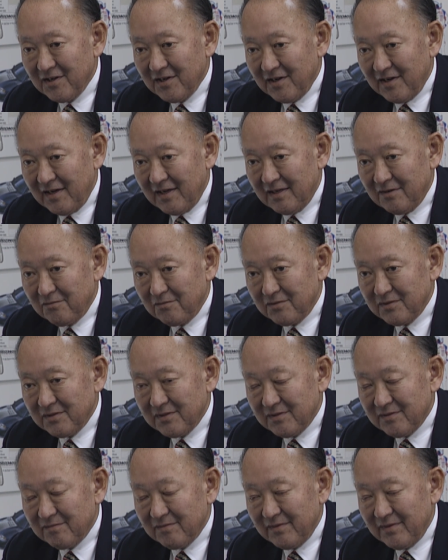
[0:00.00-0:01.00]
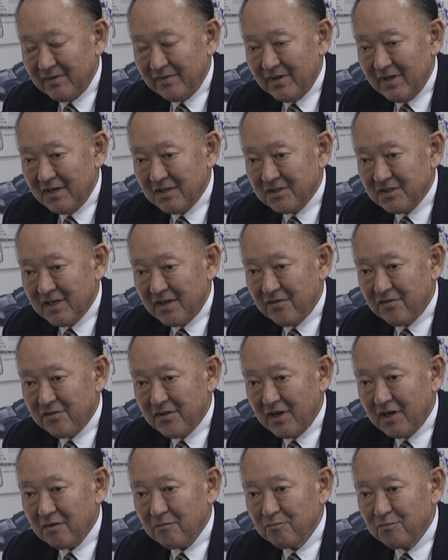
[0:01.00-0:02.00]
And then it said,
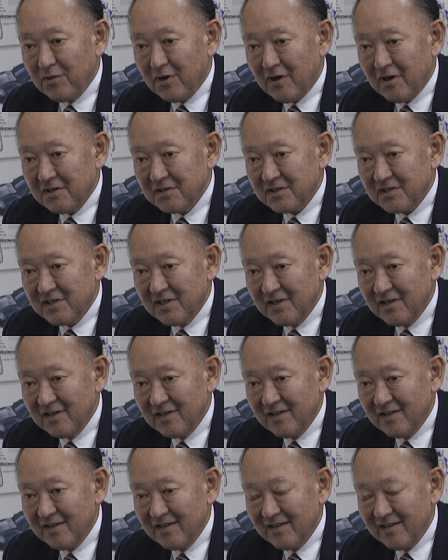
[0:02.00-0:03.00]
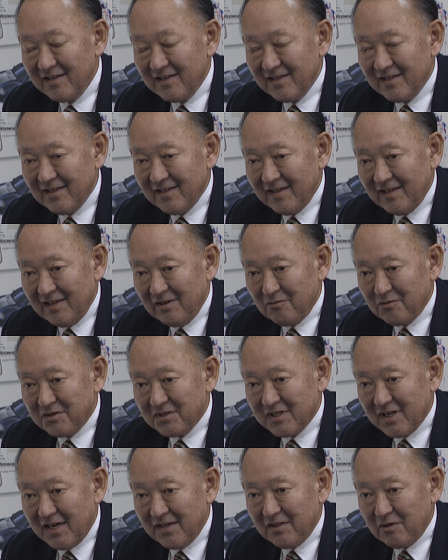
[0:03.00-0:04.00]
think Boss. And it was
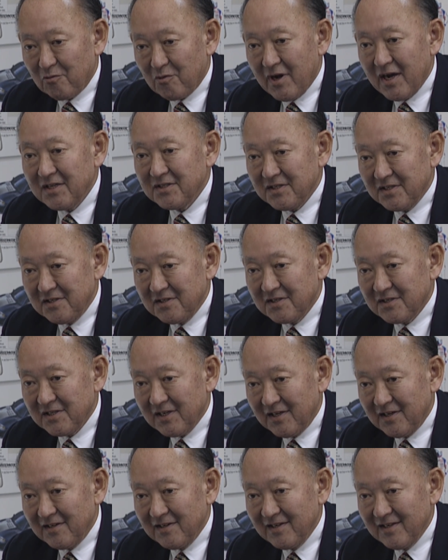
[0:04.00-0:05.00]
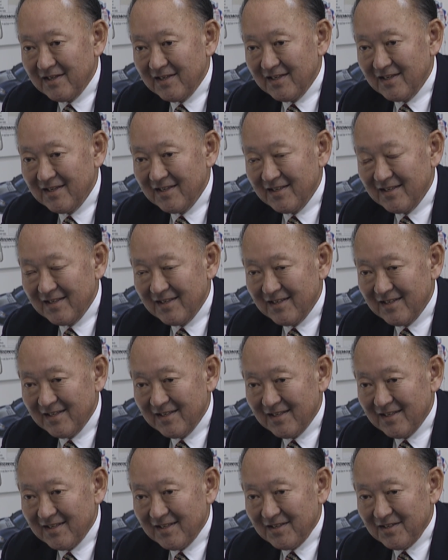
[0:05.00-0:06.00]
signed the Rising Sun.
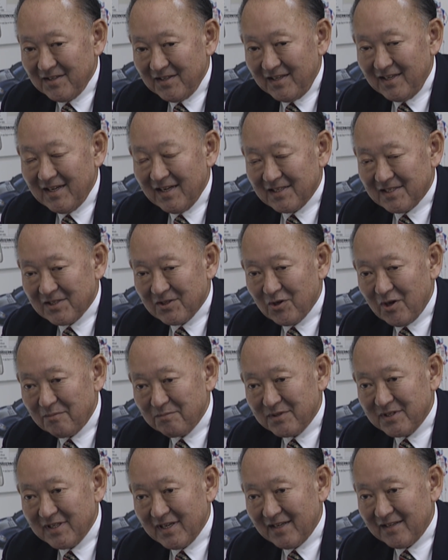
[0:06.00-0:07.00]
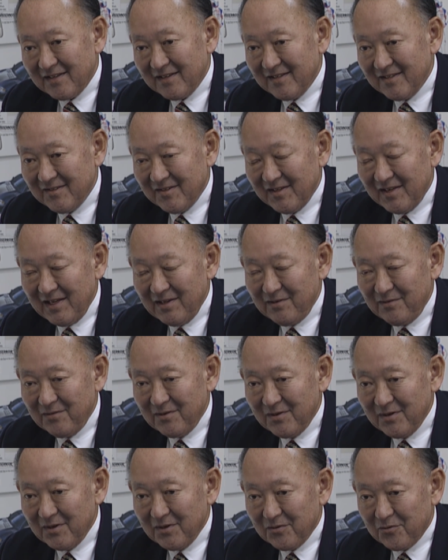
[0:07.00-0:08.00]
He got so upset that he
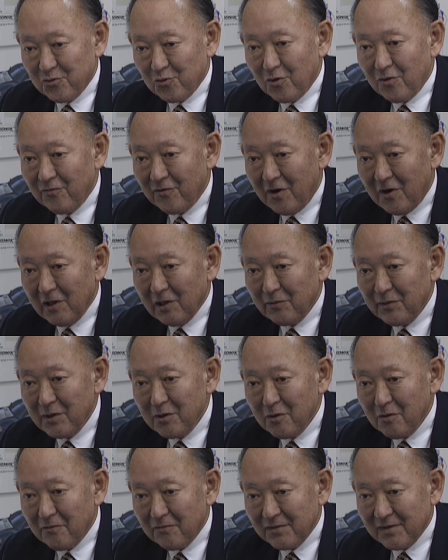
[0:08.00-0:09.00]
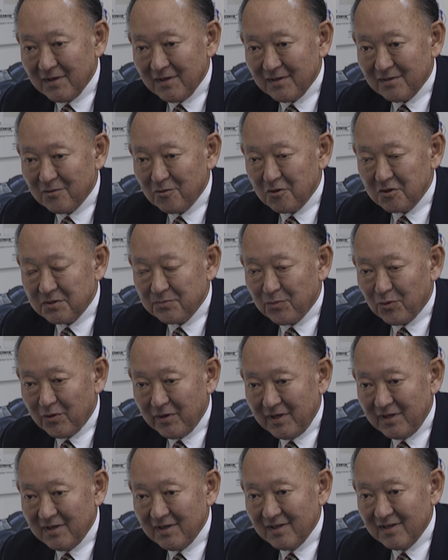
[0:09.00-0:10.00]
drove all the way over to Grosse
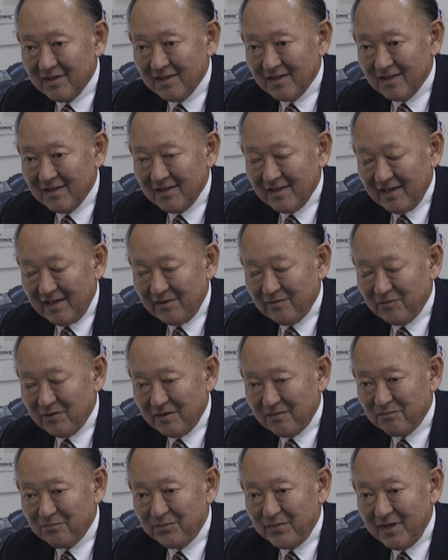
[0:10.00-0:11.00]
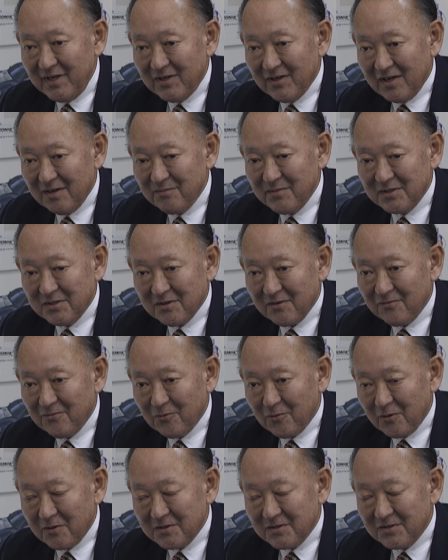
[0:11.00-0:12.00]
Pointe and went and beat on Mr.
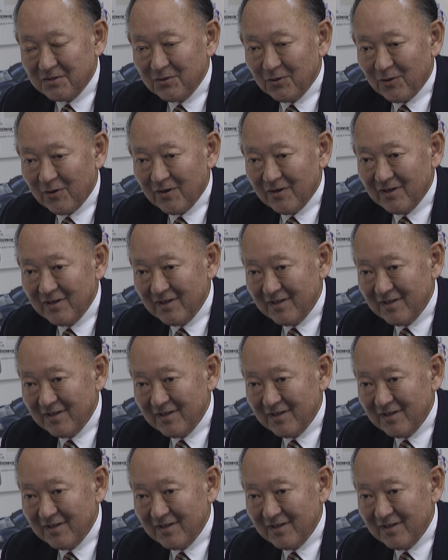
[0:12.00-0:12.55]
Ford's door.